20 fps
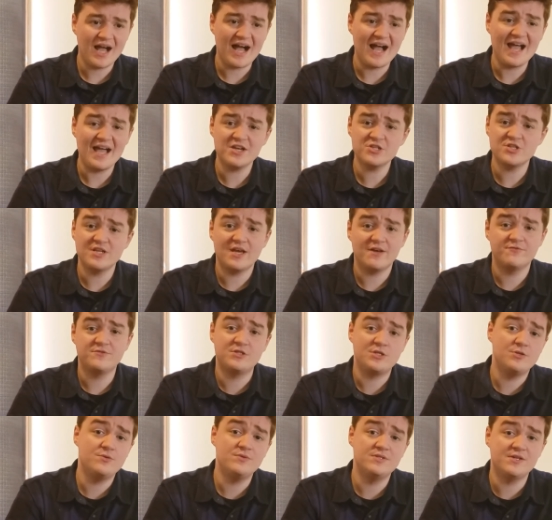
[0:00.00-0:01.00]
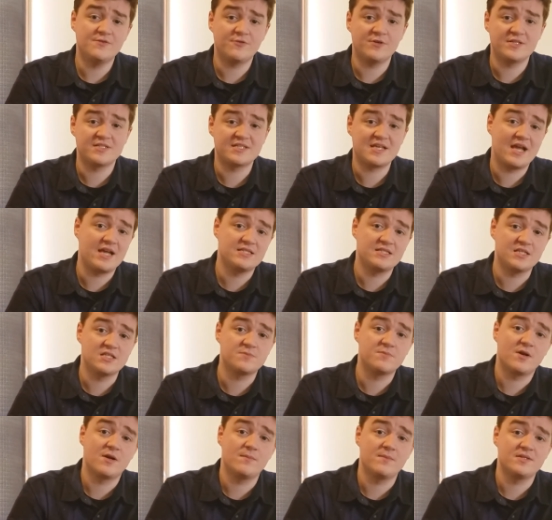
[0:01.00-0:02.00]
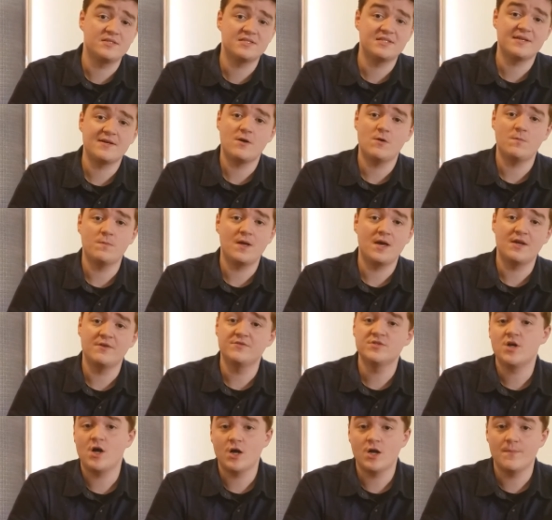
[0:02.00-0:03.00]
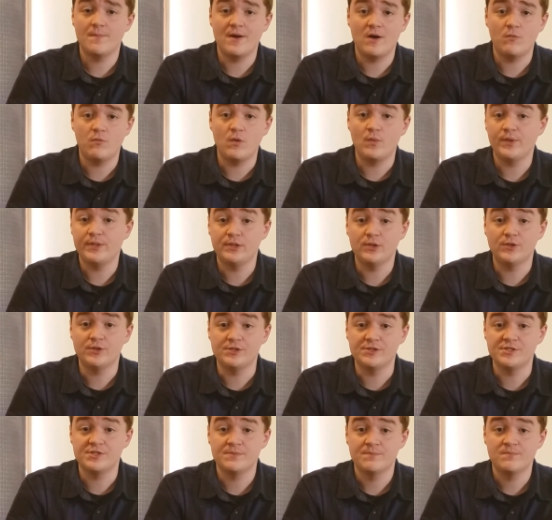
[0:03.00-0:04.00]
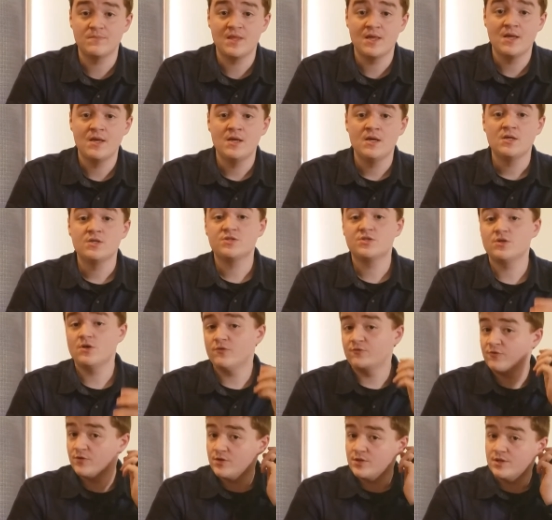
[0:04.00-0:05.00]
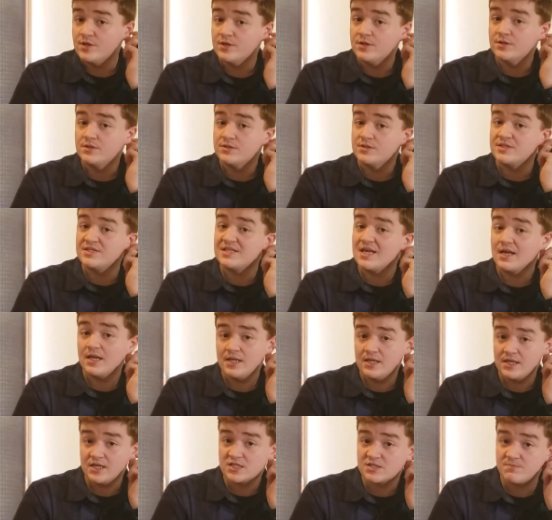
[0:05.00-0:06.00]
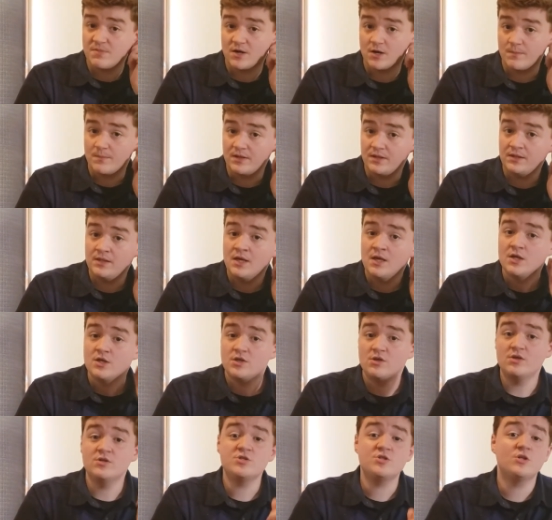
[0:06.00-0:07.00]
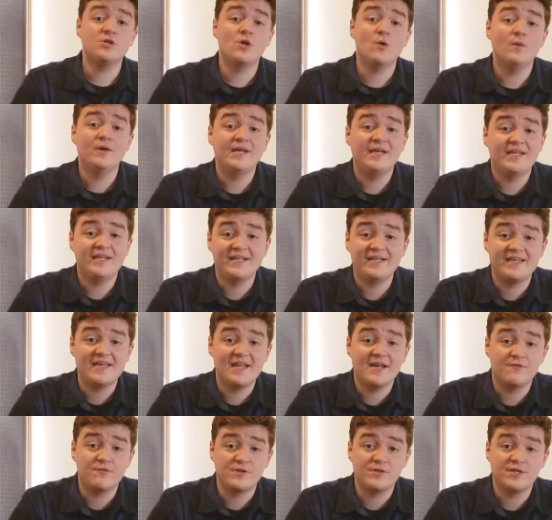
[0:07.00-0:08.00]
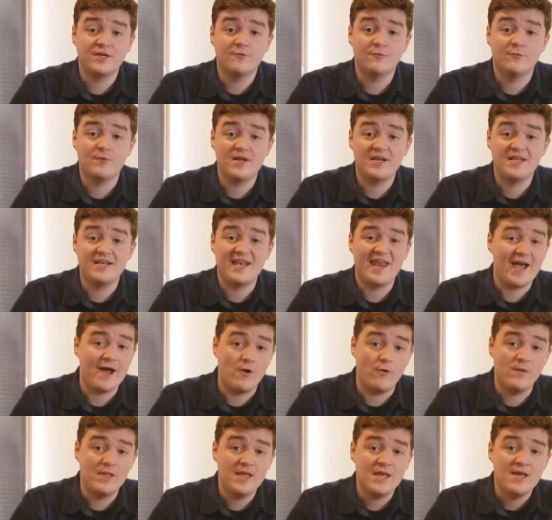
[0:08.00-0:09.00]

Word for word: I actually have two different science experiments to help kind of talk about what we learned. So for the second experiment, you should go ahead and get everything ready now.